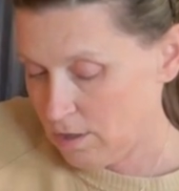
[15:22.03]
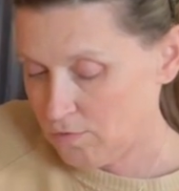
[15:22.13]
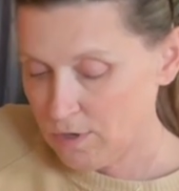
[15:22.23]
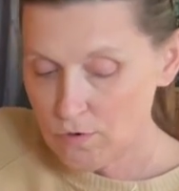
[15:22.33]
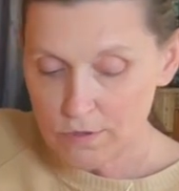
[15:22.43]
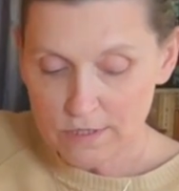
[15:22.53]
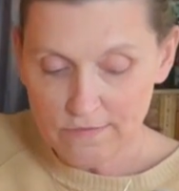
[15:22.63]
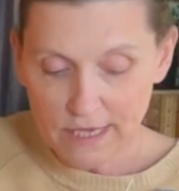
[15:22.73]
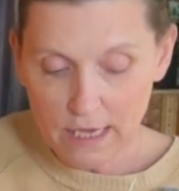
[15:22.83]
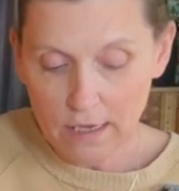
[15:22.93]
3/4 of
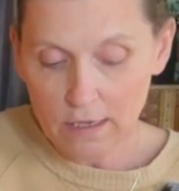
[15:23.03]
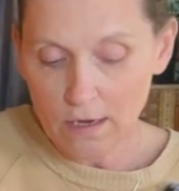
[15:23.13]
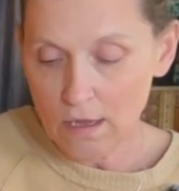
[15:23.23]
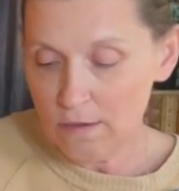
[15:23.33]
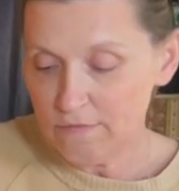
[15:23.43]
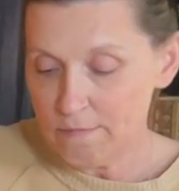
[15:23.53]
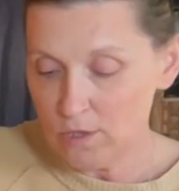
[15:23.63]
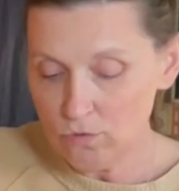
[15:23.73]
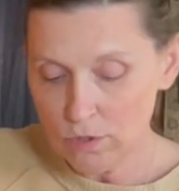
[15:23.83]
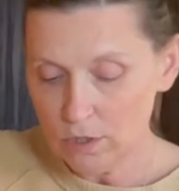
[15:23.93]
a can of
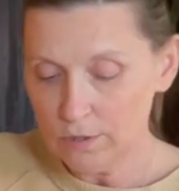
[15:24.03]
milk.